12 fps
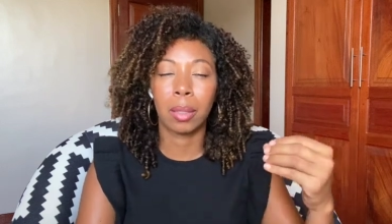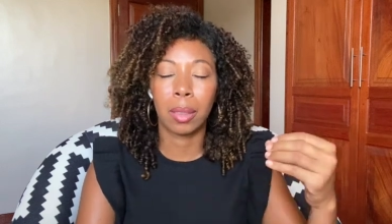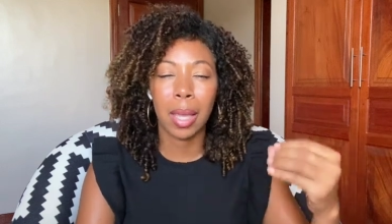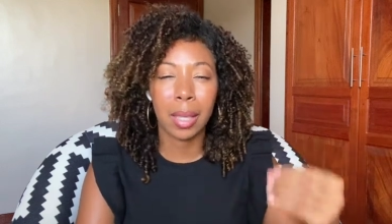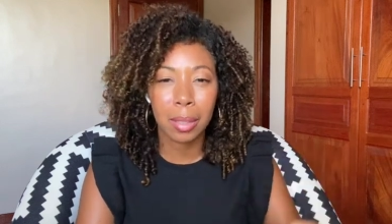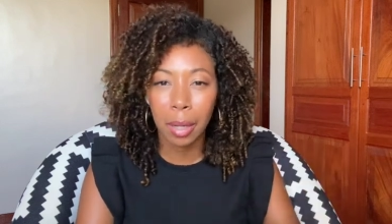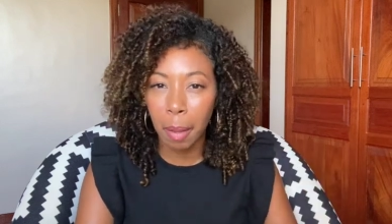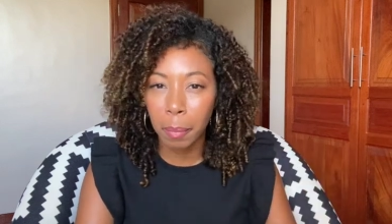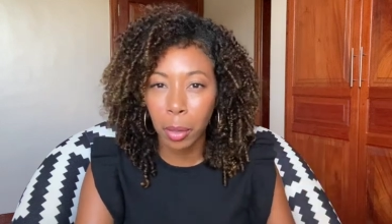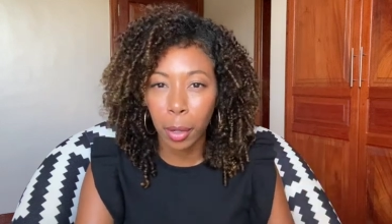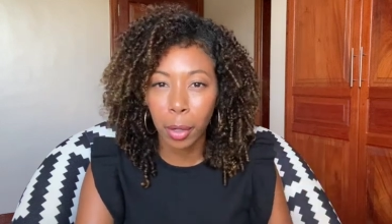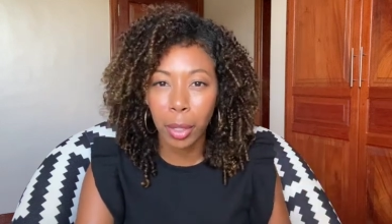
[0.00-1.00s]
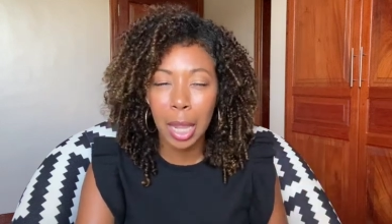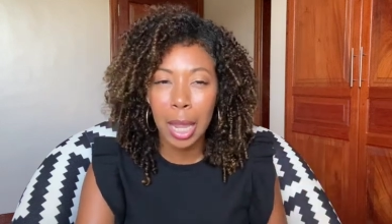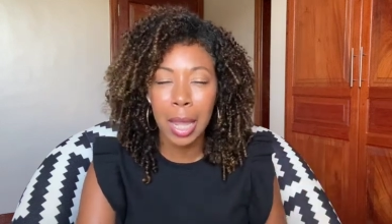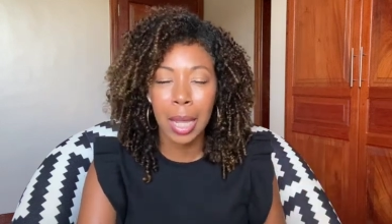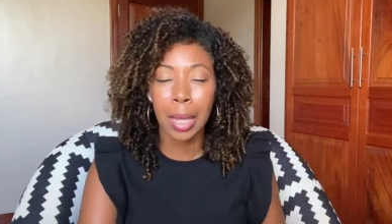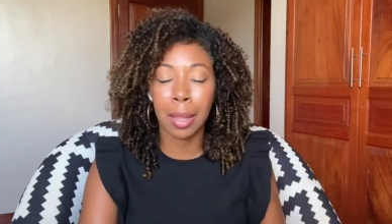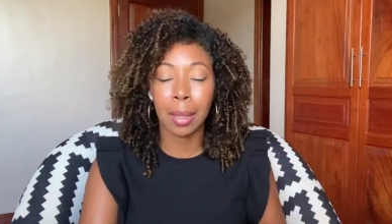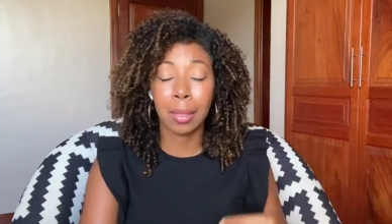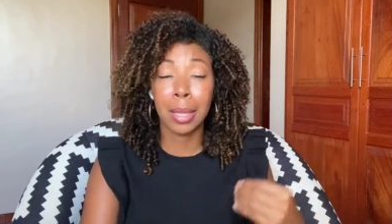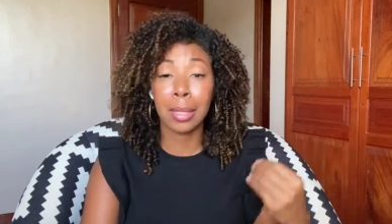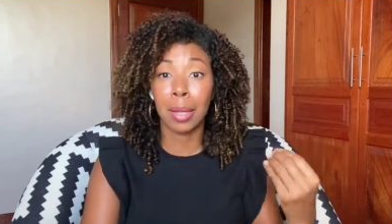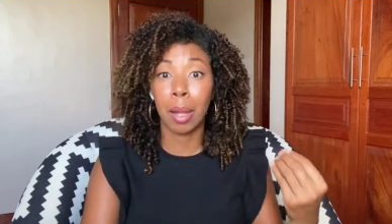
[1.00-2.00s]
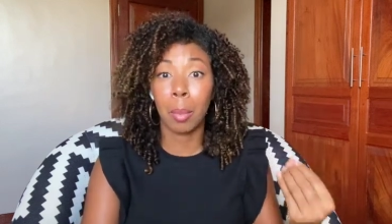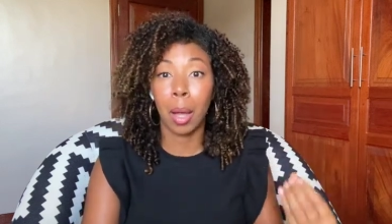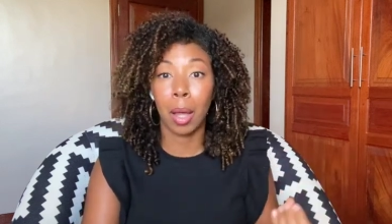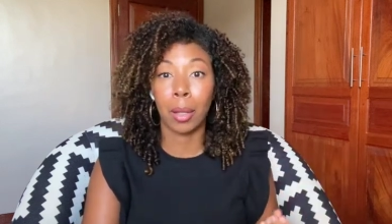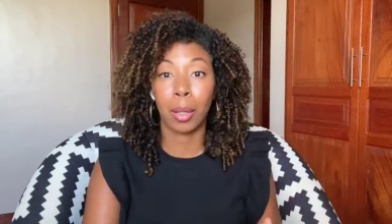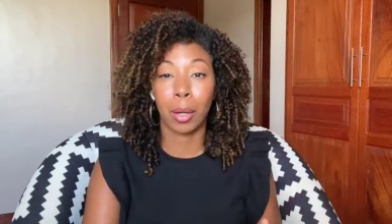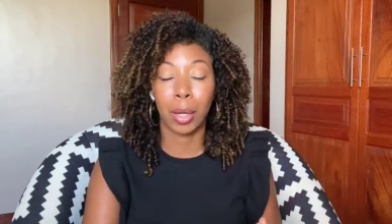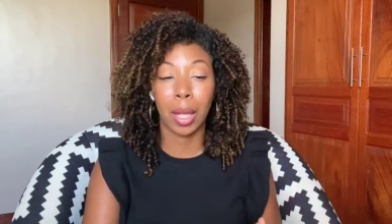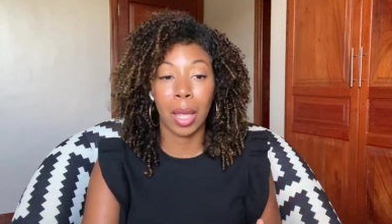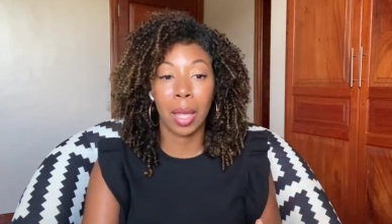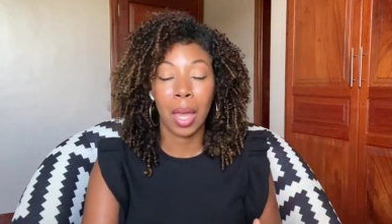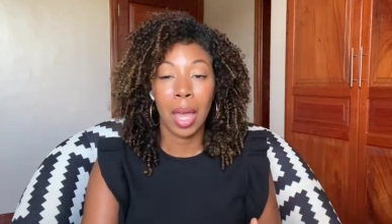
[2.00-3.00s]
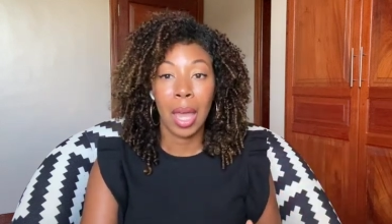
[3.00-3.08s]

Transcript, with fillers: things that I'm learning and the things that I'm unlearning.